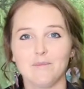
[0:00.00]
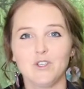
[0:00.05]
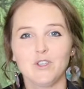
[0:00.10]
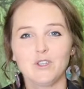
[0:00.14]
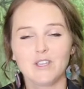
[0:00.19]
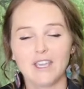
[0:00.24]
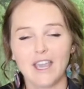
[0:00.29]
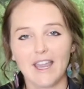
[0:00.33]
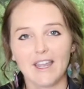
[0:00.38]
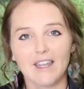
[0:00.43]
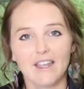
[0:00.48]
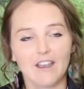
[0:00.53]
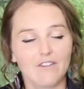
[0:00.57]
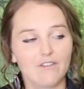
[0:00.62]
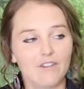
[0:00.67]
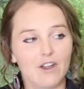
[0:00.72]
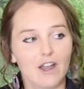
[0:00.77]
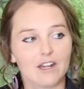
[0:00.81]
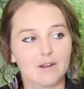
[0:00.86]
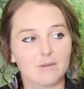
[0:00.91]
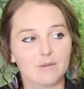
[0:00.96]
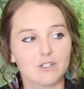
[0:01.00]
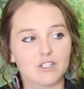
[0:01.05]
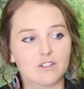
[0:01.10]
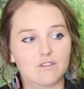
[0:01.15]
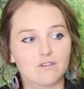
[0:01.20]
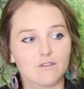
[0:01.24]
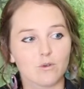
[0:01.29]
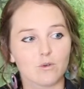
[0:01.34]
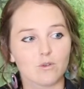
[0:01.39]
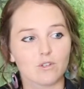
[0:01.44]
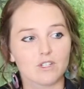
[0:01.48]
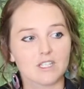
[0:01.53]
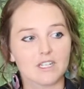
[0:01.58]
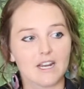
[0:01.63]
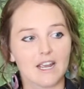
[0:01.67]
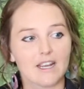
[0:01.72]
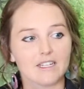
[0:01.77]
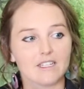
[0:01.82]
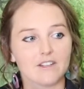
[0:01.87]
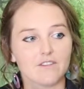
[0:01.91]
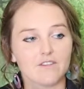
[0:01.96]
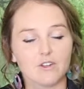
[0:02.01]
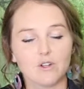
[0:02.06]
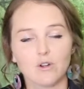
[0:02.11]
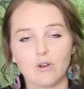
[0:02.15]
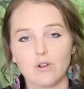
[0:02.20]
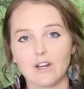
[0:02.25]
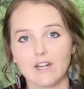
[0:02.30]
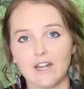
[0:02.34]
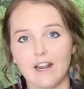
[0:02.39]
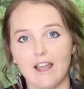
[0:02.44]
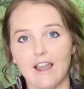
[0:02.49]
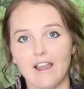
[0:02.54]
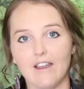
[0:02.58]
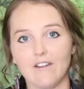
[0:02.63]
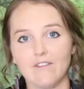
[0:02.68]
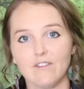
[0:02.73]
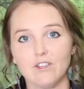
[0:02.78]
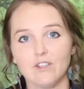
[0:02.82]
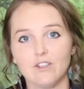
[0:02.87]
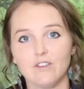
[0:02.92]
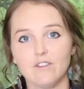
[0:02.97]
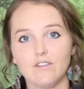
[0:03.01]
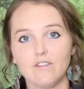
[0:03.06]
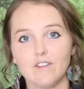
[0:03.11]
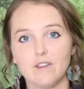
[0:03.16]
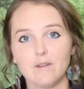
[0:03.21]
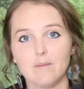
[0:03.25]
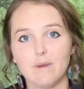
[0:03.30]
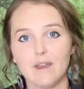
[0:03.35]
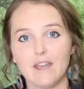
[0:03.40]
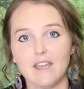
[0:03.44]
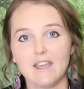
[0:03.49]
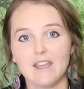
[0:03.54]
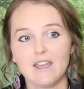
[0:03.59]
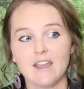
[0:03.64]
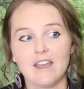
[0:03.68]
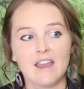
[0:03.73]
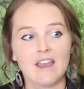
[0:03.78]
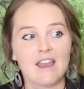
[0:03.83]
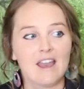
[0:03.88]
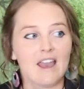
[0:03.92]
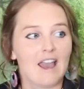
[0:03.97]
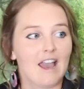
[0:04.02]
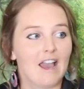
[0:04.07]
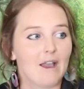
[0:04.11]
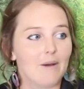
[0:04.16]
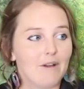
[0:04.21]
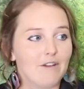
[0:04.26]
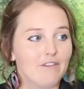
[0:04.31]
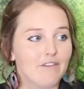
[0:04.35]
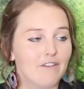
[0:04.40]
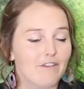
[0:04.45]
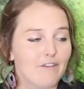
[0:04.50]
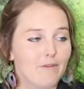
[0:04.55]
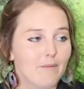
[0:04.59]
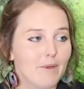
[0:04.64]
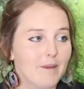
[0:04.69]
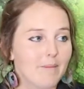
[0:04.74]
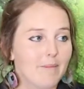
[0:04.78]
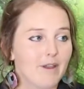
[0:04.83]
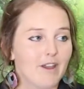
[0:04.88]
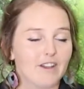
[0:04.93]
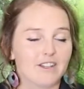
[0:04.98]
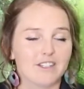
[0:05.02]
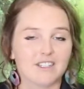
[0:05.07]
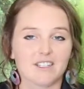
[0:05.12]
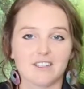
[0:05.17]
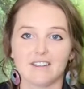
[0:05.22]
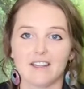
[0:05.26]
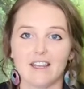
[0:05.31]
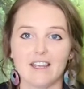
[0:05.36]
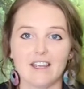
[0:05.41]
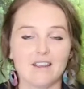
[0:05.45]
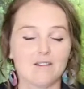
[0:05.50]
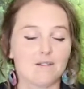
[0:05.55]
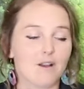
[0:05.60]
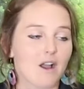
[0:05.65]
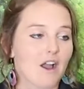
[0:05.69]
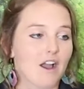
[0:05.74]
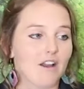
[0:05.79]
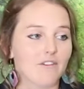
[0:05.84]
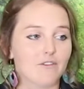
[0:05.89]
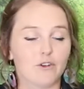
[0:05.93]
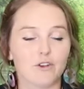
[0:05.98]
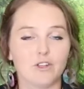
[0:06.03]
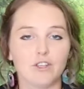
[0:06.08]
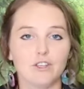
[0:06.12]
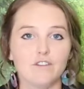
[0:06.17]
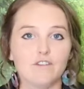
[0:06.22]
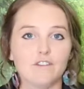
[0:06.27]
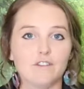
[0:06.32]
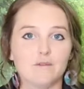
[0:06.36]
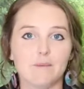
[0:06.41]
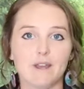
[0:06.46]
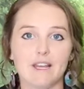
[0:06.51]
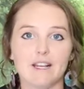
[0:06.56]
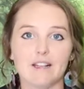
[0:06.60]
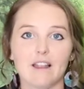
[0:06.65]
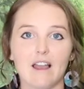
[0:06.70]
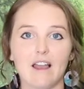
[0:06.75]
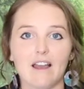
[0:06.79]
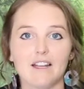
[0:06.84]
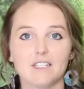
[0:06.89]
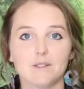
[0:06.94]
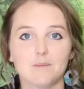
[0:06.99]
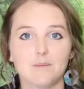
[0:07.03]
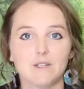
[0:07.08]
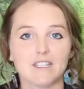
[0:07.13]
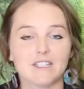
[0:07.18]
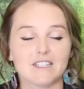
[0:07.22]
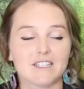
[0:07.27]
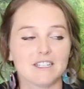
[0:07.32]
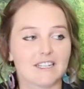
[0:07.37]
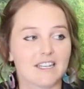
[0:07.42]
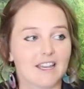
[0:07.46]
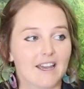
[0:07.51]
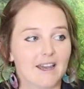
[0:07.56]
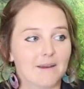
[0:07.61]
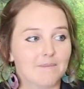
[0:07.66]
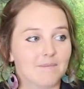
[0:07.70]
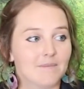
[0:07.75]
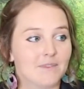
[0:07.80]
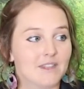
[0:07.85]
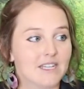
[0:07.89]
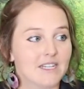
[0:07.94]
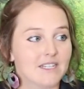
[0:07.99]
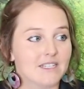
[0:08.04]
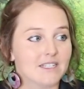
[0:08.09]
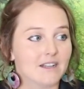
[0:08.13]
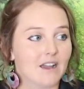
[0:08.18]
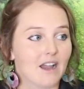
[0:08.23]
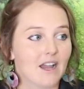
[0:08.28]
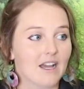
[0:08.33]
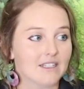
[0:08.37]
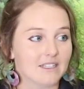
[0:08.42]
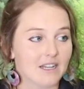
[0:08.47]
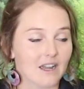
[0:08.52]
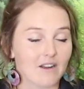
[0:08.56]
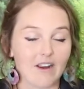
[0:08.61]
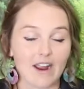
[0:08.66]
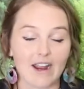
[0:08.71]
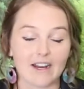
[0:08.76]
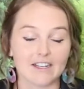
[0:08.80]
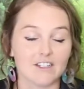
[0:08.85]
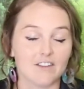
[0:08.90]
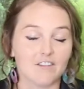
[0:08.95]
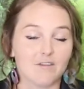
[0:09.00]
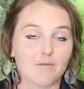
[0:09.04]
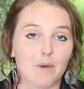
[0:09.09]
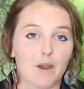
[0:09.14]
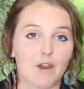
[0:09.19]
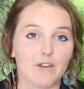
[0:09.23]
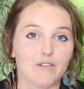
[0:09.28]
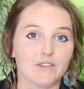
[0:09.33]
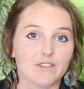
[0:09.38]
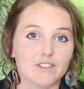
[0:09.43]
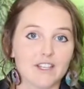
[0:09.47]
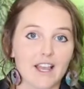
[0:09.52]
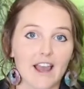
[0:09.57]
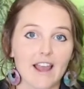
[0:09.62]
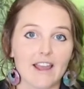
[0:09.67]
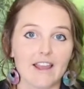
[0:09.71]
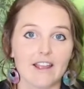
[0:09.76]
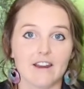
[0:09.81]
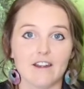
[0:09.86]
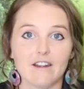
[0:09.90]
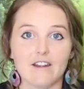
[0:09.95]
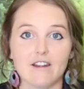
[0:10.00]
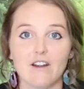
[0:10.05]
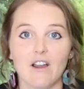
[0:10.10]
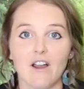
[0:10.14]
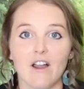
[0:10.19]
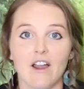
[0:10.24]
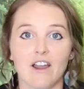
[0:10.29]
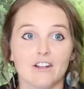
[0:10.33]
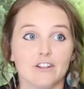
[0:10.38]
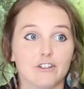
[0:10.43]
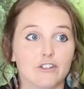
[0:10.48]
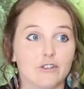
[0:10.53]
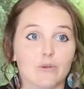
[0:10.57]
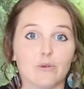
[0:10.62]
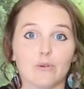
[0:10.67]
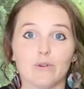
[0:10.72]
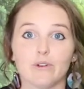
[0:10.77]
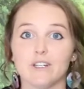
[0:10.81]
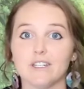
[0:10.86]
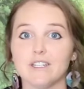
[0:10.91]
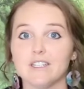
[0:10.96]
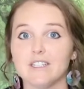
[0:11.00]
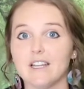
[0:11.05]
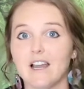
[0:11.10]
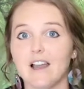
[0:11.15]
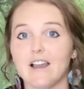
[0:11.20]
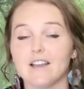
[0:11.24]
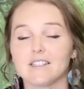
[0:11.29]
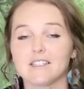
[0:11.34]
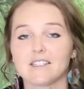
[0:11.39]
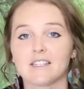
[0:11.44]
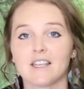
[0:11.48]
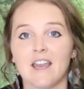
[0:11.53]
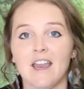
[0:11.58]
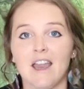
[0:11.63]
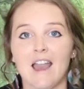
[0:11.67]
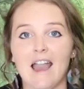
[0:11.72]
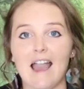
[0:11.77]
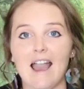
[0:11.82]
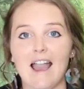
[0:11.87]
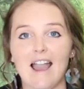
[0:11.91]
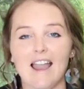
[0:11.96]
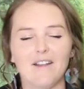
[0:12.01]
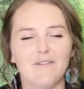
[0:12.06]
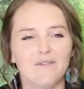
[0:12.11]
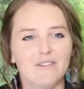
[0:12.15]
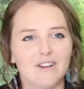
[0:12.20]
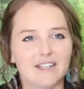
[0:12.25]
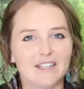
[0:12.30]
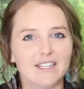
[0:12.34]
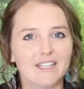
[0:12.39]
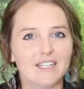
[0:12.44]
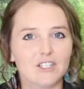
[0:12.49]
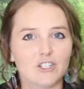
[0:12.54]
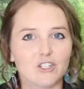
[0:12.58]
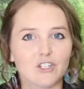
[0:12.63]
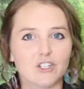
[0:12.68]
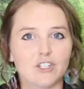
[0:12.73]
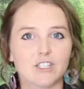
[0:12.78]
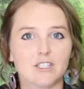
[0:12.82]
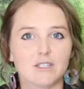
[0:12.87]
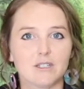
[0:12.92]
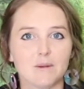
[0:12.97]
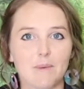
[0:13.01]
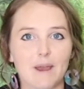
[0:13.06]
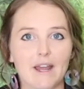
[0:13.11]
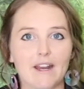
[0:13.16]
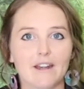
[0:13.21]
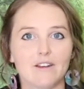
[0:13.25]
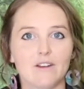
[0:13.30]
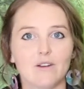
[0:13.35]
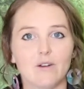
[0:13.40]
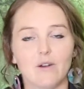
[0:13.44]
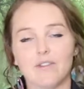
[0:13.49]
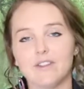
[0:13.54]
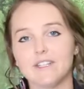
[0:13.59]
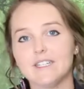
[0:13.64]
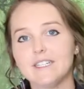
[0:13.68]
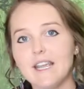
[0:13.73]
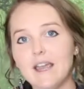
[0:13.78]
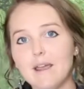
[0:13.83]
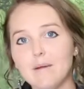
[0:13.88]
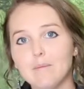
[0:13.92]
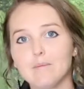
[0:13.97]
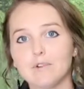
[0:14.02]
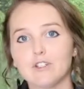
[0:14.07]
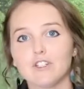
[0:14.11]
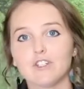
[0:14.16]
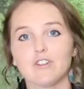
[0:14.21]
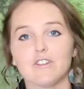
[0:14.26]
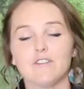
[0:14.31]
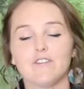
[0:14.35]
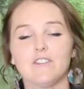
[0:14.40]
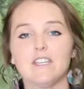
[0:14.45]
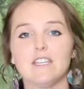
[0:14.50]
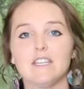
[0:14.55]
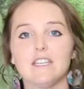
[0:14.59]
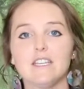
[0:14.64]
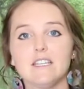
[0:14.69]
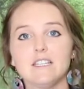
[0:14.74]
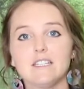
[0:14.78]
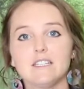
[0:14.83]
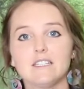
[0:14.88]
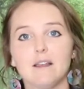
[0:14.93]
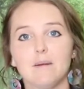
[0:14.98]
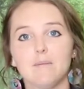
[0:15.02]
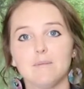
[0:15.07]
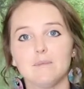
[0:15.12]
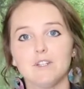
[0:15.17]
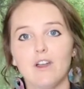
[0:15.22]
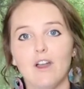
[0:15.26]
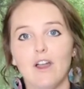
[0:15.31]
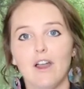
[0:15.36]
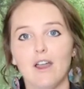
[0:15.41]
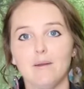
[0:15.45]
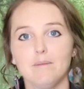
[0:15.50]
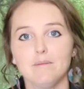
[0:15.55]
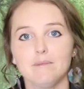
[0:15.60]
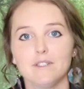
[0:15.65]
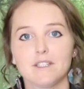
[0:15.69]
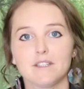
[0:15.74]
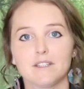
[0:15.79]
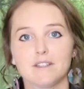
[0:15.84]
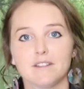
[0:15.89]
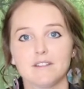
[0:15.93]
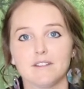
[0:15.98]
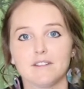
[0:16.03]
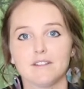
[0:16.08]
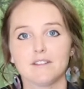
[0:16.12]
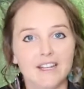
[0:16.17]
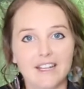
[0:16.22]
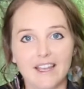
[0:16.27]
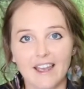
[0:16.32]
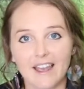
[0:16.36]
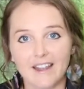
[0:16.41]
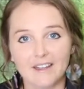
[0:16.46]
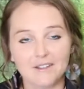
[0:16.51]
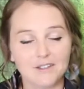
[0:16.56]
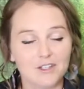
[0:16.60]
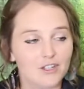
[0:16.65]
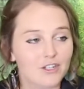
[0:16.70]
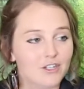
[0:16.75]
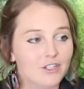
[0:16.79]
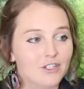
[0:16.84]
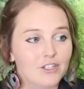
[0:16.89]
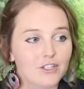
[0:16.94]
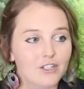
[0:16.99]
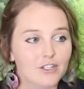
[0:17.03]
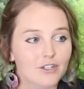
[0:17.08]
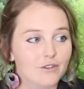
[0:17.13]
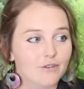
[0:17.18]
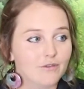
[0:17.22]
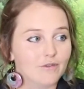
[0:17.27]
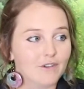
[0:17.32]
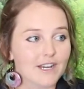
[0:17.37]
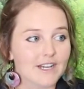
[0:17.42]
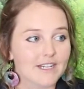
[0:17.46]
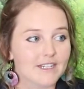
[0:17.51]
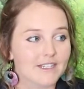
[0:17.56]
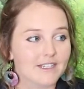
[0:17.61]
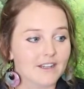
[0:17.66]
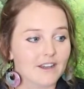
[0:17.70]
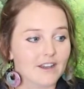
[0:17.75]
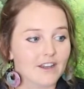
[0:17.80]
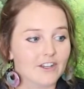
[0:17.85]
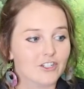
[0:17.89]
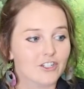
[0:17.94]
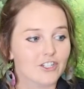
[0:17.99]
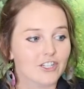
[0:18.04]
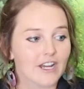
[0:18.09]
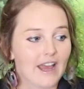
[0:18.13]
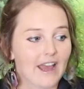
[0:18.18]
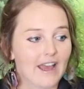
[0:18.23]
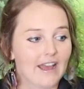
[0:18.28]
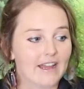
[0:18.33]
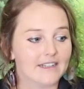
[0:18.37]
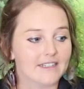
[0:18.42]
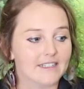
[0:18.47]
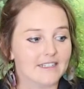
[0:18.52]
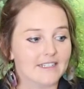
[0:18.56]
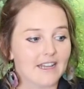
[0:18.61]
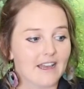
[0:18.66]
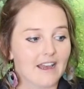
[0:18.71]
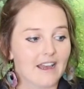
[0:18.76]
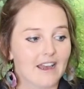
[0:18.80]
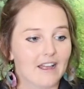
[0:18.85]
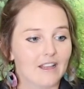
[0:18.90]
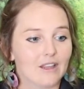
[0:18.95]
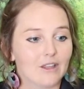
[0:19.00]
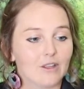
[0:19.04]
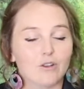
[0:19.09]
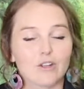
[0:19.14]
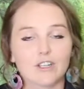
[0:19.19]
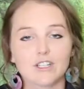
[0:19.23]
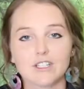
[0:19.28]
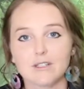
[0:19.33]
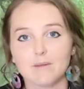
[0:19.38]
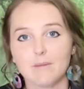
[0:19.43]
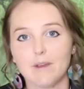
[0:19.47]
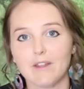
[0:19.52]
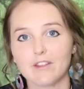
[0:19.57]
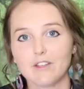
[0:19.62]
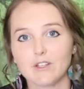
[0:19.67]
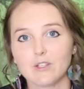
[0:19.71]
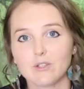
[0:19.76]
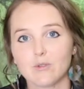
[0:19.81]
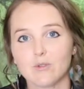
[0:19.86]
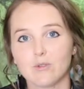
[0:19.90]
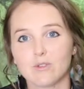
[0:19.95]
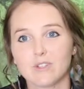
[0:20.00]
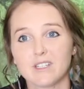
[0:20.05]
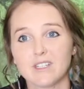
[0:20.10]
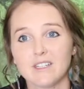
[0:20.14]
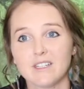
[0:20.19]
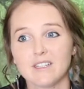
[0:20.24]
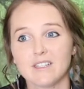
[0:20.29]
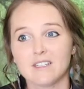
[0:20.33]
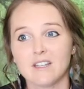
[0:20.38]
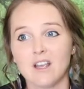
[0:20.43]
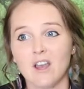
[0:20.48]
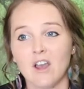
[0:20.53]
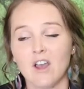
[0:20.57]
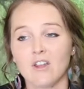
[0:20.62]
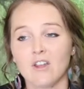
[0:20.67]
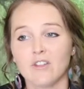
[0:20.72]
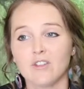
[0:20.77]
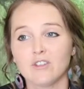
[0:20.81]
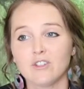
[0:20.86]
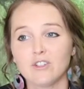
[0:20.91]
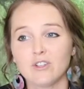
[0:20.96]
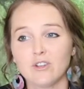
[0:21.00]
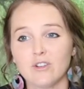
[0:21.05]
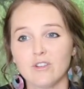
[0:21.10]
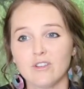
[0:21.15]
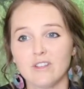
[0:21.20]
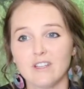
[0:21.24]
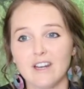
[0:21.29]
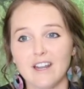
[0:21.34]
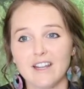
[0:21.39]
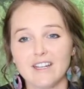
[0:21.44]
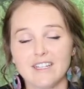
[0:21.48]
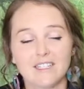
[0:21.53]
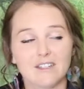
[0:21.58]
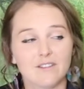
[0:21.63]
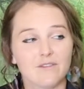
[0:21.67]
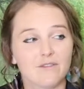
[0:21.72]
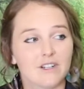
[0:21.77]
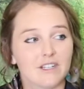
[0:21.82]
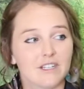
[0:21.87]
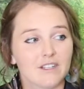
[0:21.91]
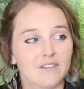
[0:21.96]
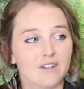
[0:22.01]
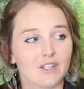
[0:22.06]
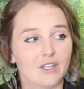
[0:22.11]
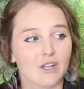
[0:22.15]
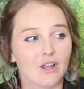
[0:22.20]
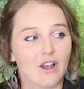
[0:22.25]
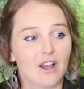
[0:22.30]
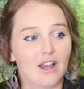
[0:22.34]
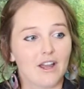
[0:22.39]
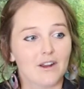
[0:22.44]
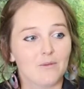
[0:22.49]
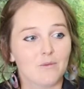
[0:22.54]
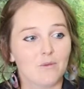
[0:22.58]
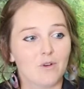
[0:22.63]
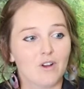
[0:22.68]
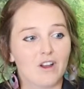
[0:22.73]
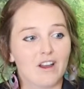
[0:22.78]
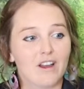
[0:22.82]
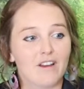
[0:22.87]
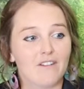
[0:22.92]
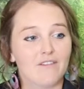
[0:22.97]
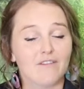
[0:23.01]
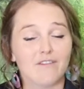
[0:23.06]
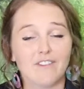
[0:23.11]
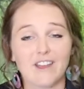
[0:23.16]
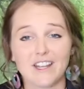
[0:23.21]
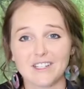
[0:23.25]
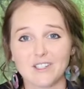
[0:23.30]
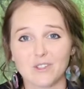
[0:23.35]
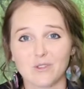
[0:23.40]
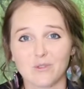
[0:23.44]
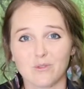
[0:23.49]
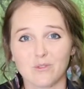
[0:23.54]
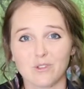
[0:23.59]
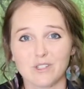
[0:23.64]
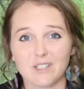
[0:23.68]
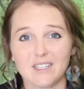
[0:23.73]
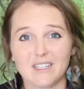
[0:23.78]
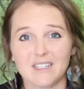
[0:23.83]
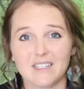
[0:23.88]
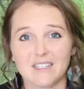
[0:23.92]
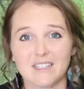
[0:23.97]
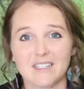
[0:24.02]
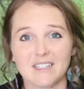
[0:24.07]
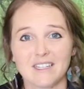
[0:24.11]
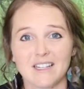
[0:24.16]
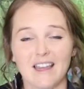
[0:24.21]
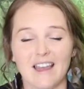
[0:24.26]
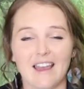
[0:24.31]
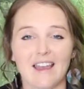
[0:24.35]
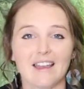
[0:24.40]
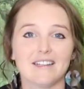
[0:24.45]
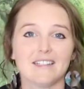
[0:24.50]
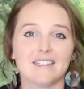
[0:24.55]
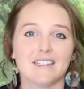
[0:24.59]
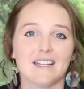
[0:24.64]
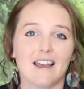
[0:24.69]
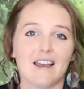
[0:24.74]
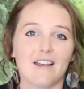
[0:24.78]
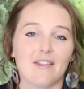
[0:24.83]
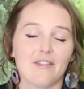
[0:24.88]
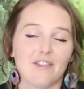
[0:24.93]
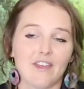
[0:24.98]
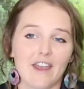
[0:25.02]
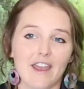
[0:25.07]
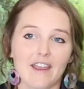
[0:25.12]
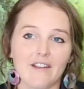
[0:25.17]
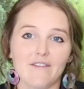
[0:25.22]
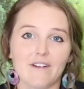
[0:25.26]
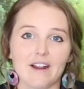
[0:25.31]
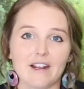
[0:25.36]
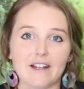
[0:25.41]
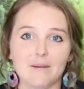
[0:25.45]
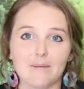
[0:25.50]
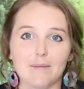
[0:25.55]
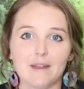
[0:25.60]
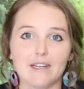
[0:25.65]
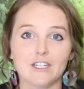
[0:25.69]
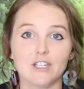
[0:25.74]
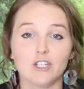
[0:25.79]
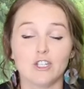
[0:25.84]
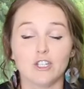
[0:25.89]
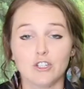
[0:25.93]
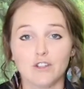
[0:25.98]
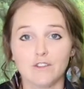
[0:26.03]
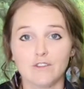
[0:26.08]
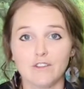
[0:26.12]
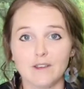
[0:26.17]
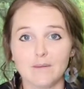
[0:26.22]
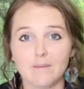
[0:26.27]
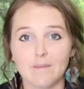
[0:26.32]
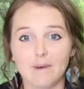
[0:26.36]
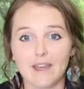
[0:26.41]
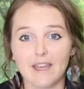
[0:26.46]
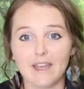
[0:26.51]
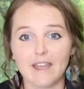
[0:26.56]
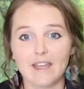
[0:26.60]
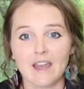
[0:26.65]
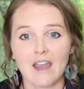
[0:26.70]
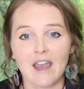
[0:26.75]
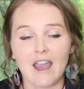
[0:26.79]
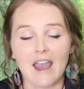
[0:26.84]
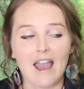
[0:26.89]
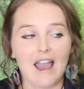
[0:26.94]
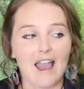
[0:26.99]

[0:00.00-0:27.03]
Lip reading: you can get vitamins for snakes if you're not going to have UVB. However, for me personally, I've got UVB lights because again, these guys are active both day and night, dawn and dusk. It really is just dependent on the temperature of the year sometimes. But again, you can do your research and look at some other sources. The two that I did really rely on were vet sources, and they recommended UVB.